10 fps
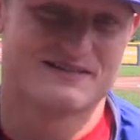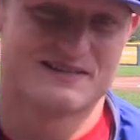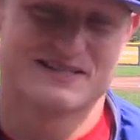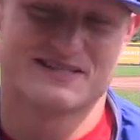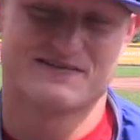
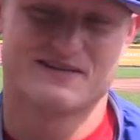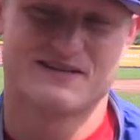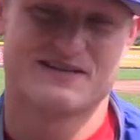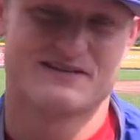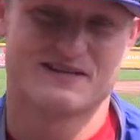It's
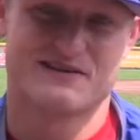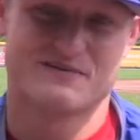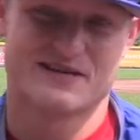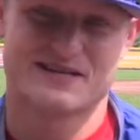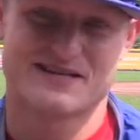fun, you know,
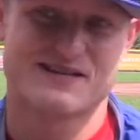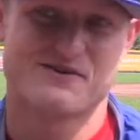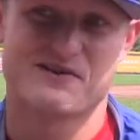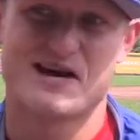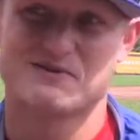because I
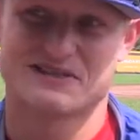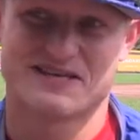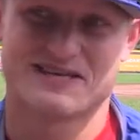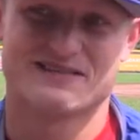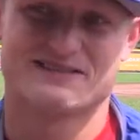know when I was a
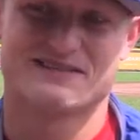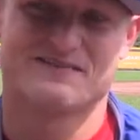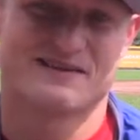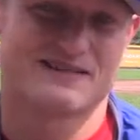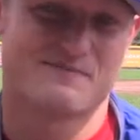kid,
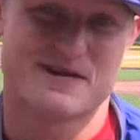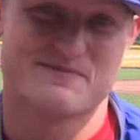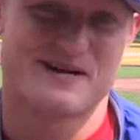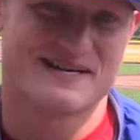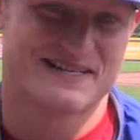stuff like that made
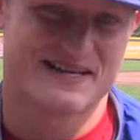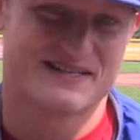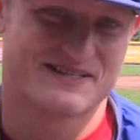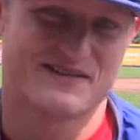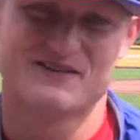my day.
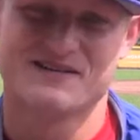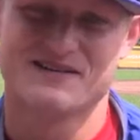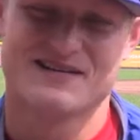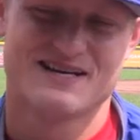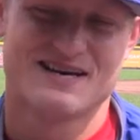So
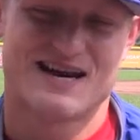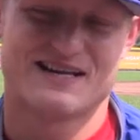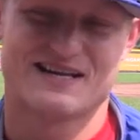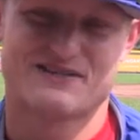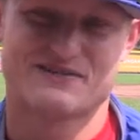I
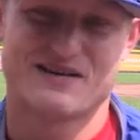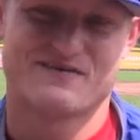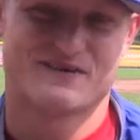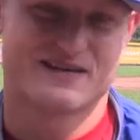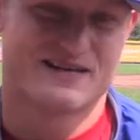like doing that
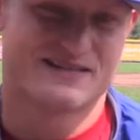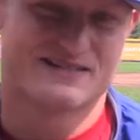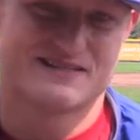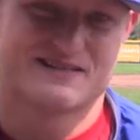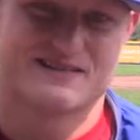for the
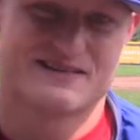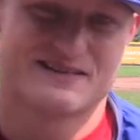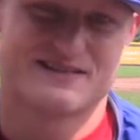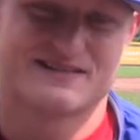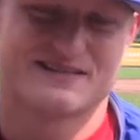kids
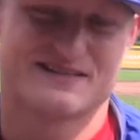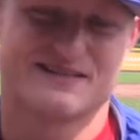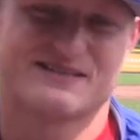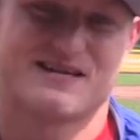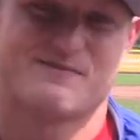and seeing the
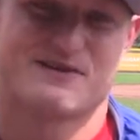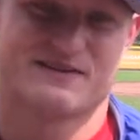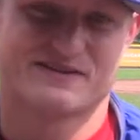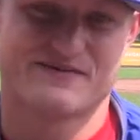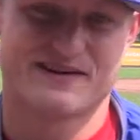excitement on
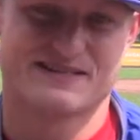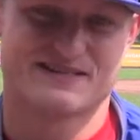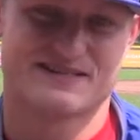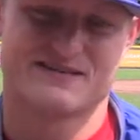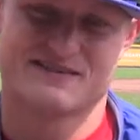their face and
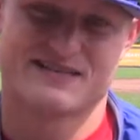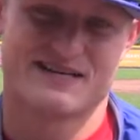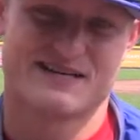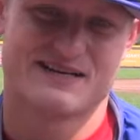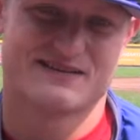stuff and
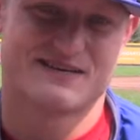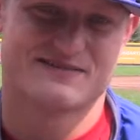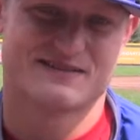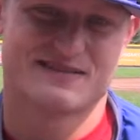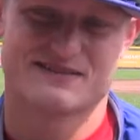signing
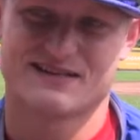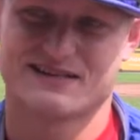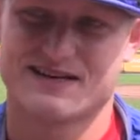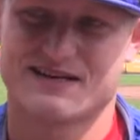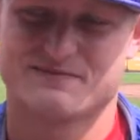autographs and things like
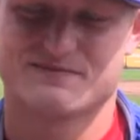that.